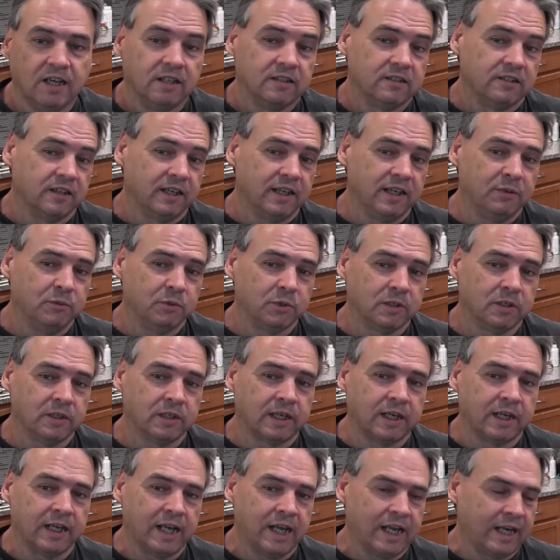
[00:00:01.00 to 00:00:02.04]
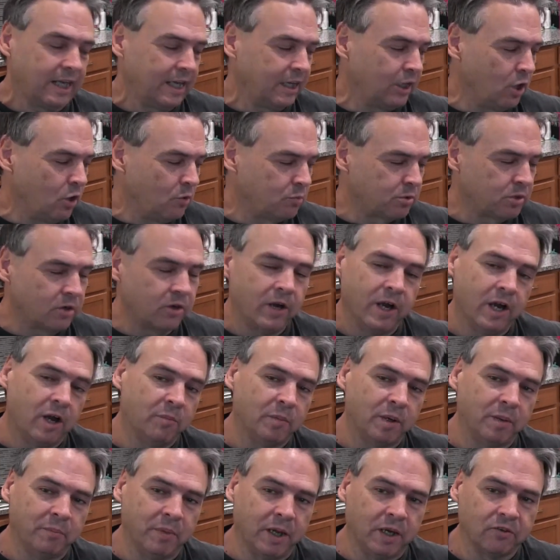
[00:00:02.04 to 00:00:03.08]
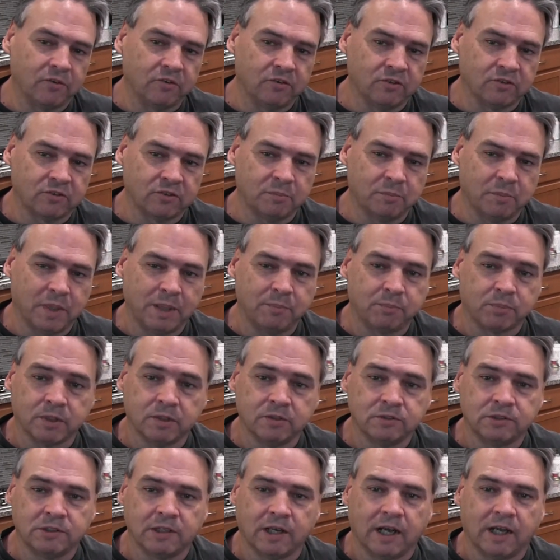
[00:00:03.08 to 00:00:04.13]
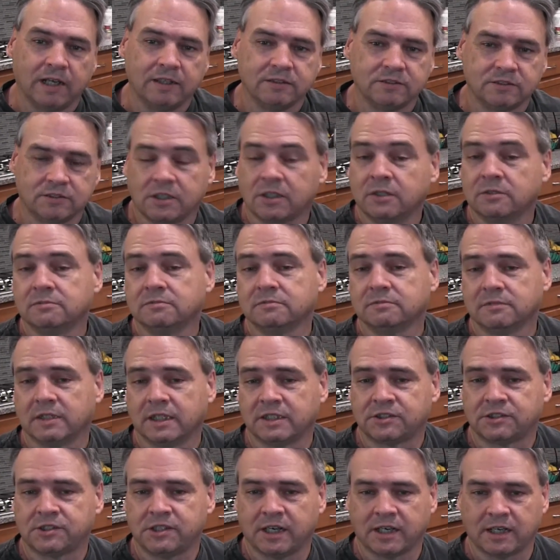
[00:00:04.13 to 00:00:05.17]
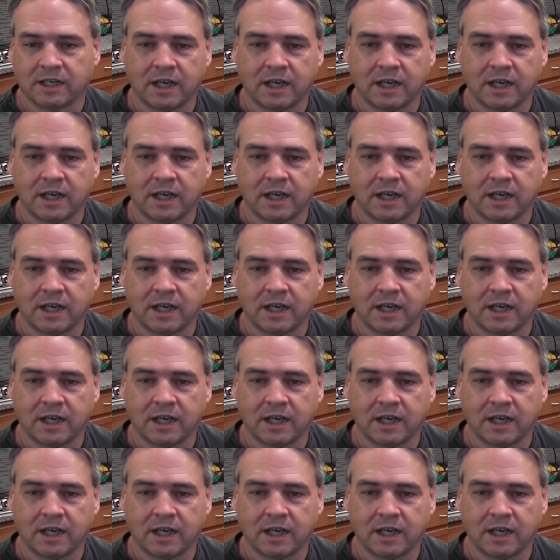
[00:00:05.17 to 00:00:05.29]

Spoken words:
Today we're looking at a GoPro Helmet Mount system by ProShot, so let's check it